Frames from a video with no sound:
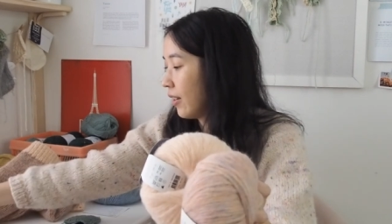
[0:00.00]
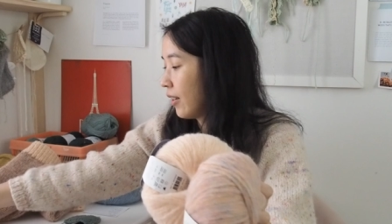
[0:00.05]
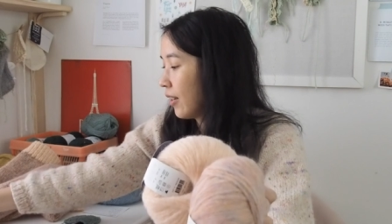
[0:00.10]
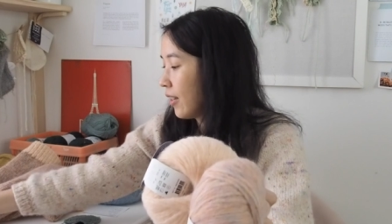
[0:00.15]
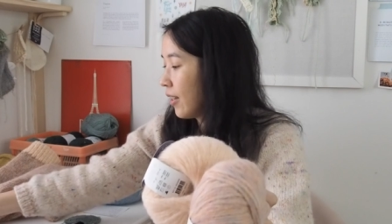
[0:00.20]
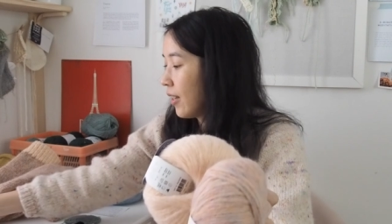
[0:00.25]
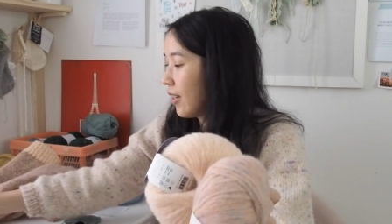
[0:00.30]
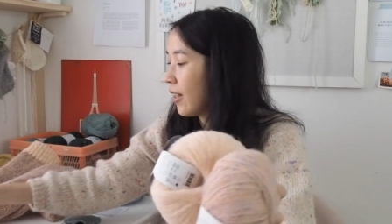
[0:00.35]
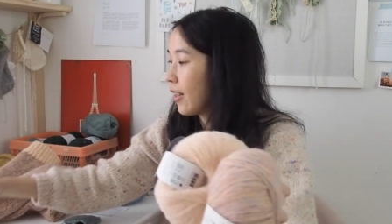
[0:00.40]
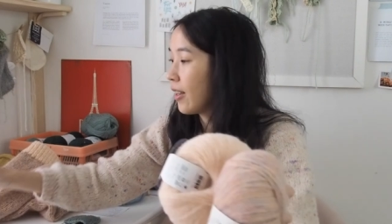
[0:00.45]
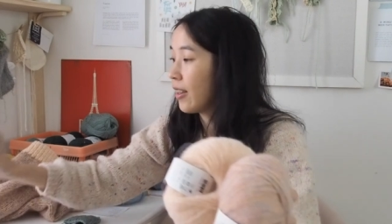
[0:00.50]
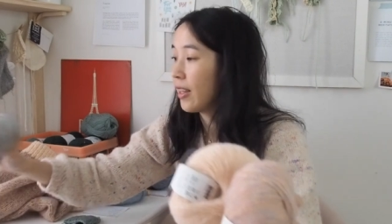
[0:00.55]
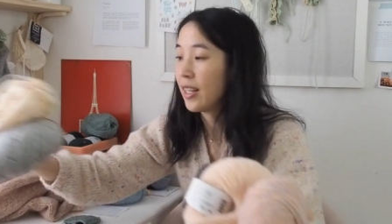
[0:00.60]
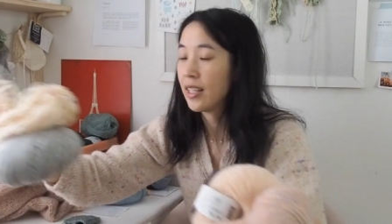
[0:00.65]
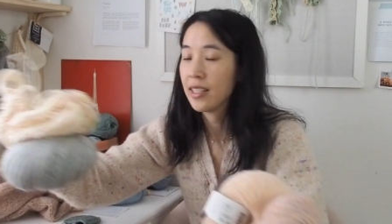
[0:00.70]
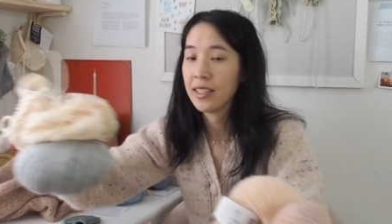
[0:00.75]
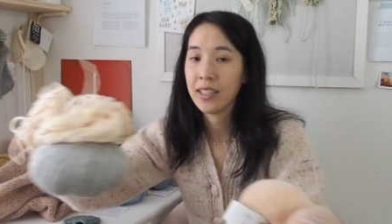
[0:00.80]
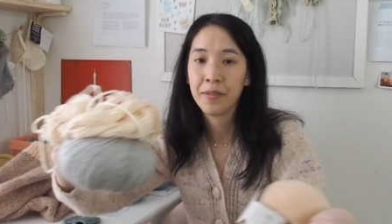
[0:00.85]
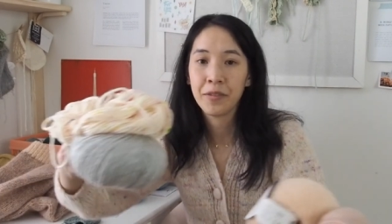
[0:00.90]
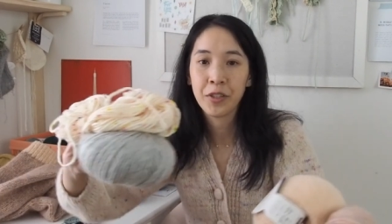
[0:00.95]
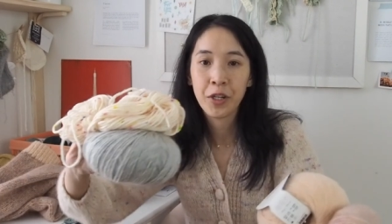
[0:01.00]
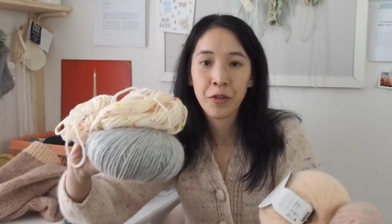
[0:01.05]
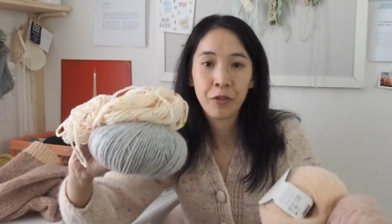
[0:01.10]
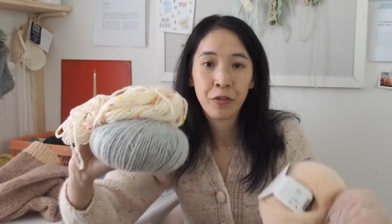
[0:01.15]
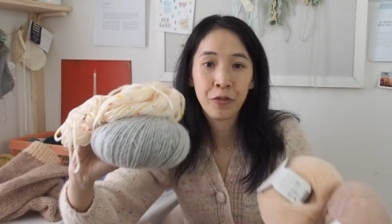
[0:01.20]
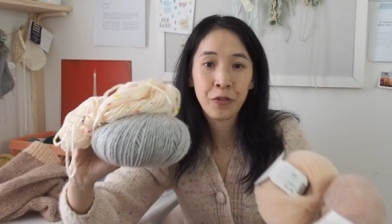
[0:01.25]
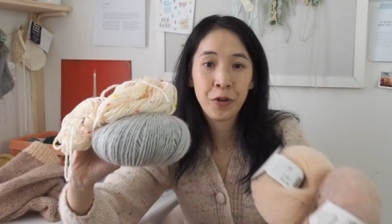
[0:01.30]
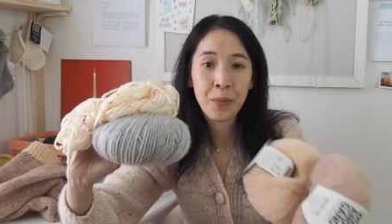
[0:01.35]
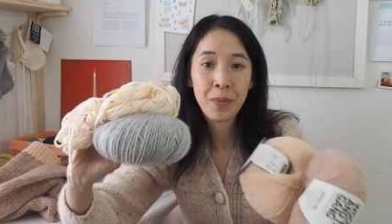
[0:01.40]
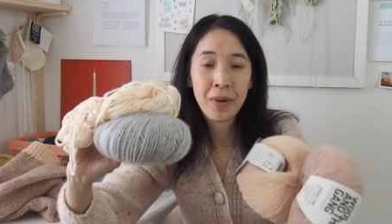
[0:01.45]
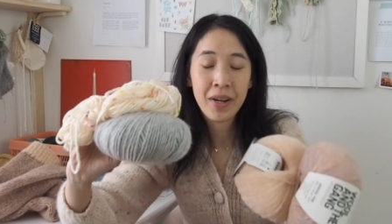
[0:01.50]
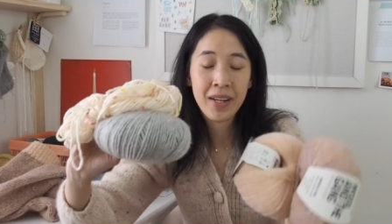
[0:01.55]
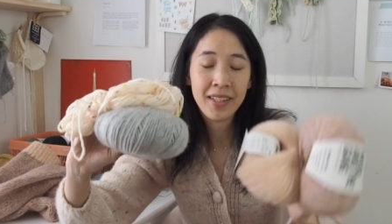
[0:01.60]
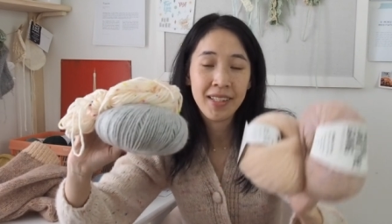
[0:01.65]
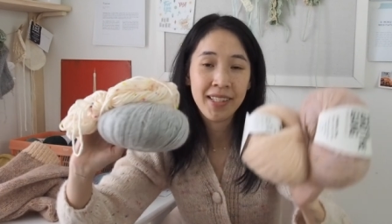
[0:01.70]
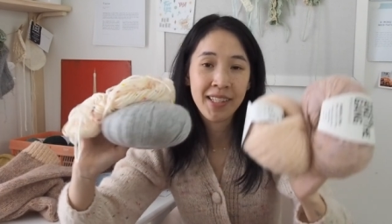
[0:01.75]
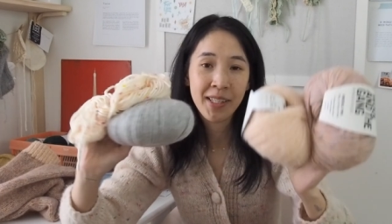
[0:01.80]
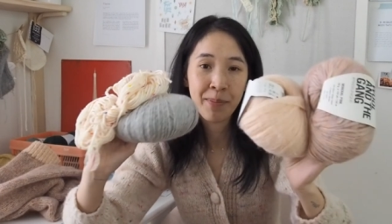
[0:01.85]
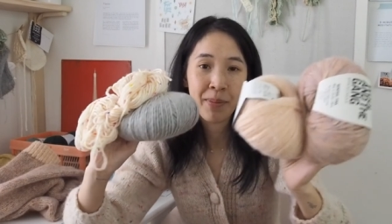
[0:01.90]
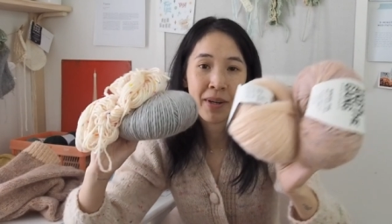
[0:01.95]
then these left over from my
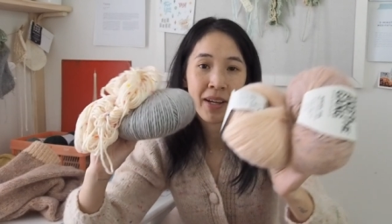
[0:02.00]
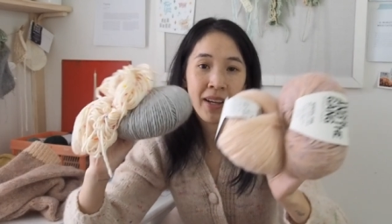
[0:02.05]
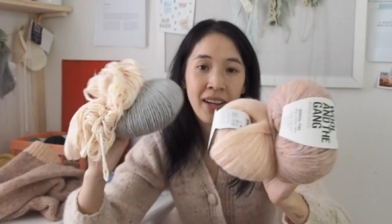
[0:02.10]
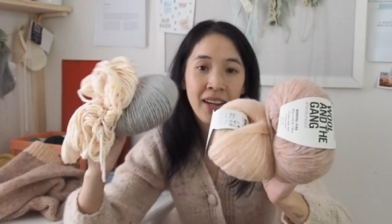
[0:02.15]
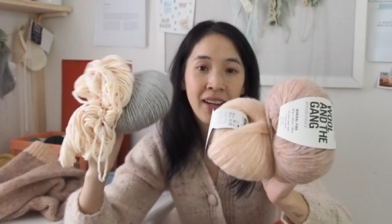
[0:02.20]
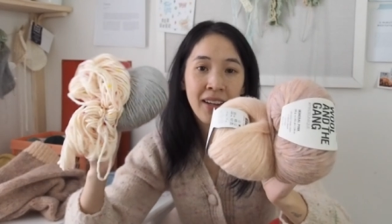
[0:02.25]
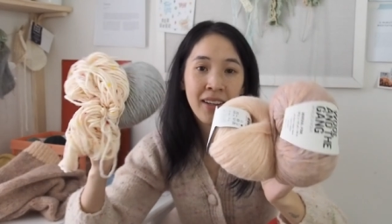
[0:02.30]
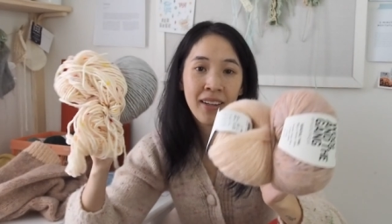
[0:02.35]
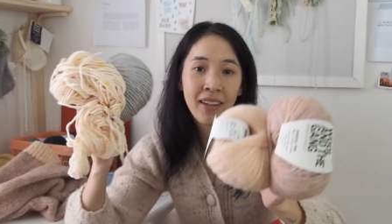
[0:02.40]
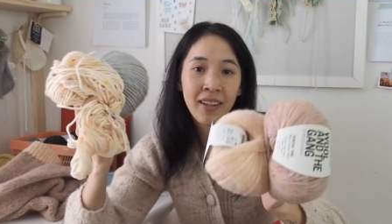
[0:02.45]
zipper